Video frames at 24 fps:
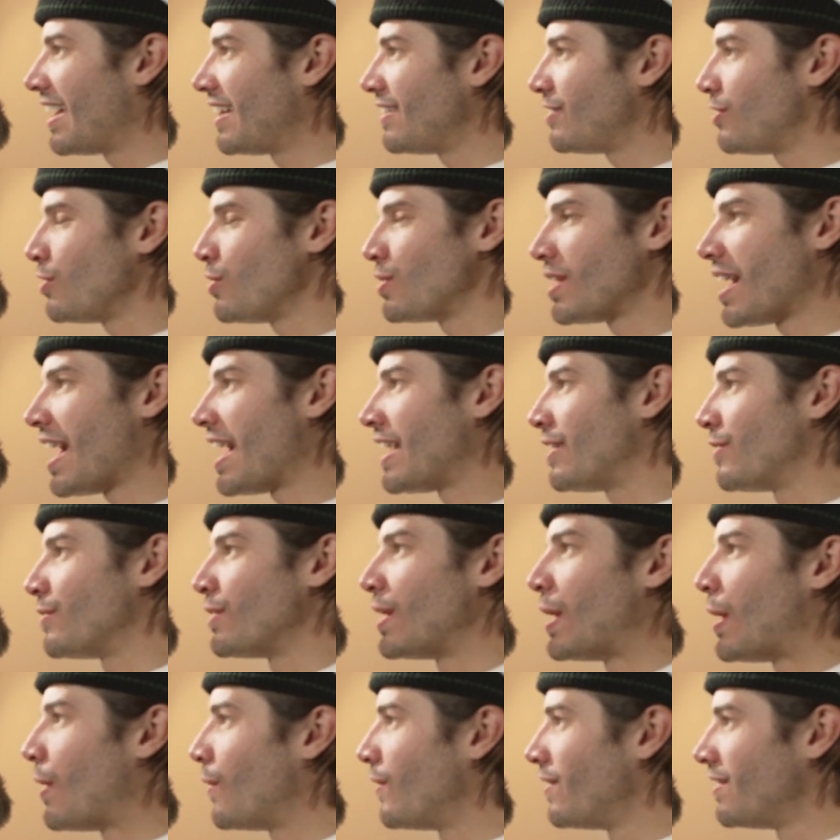dude, I don't know.
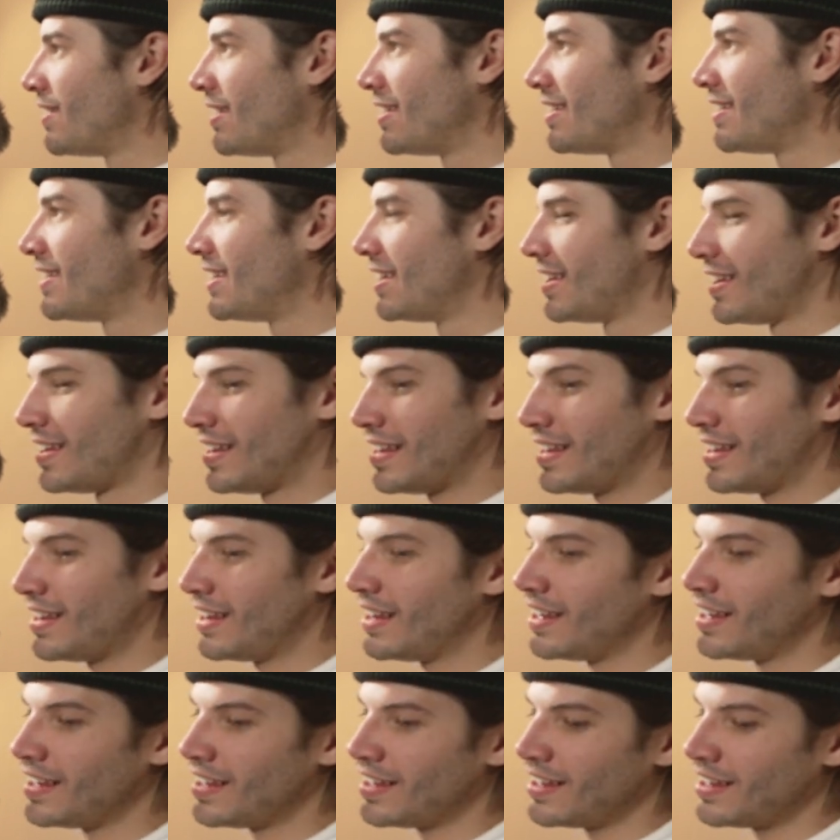Maybe the astronaut's
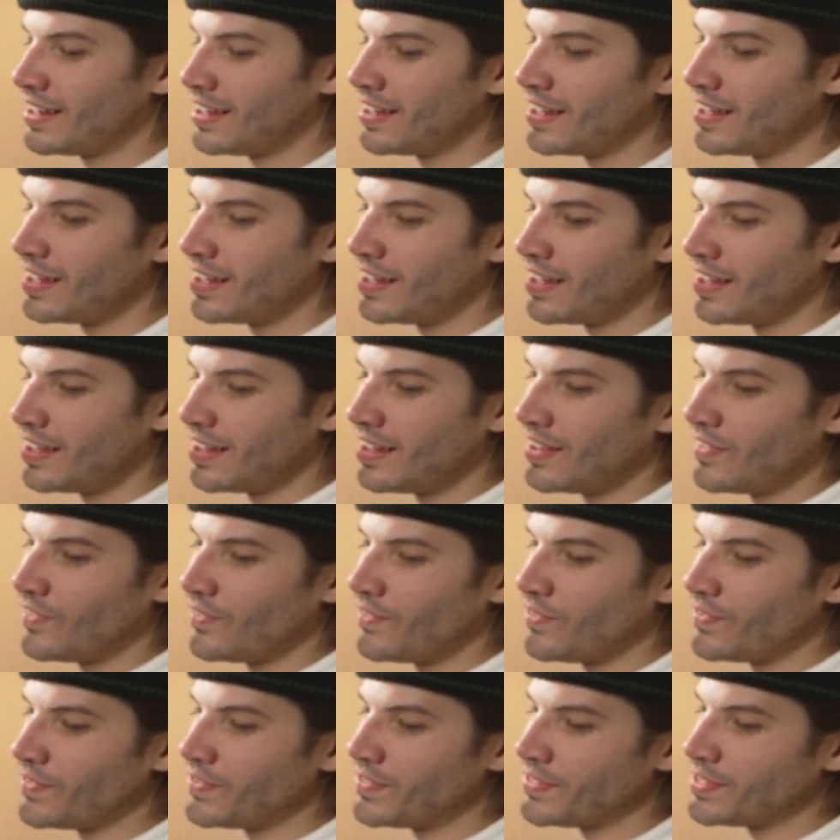really lazy and he might not
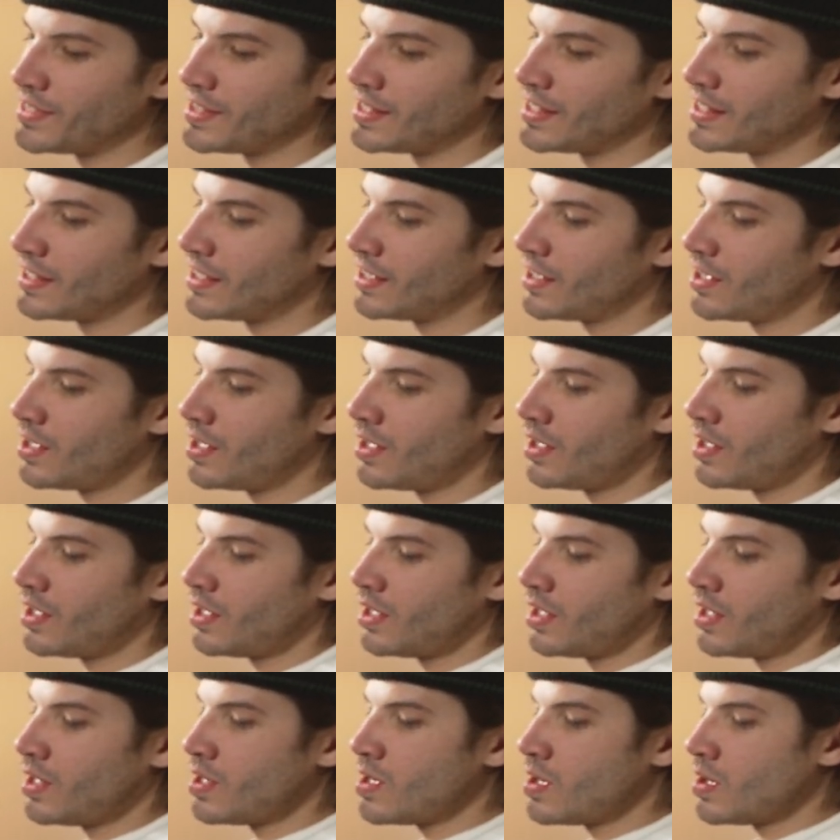be ready to leave the
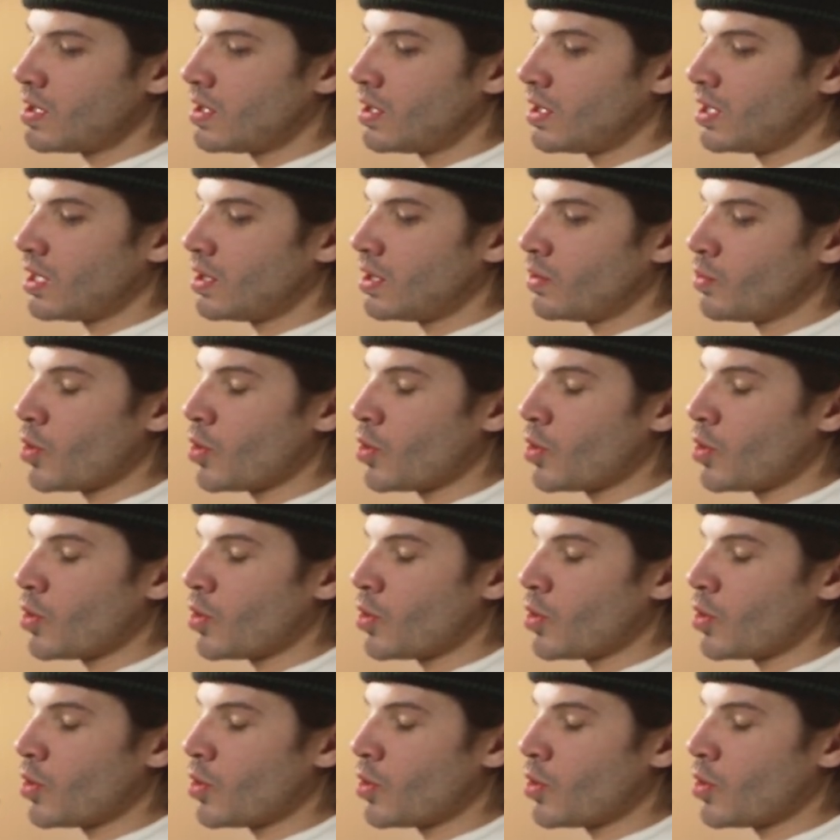ship that day.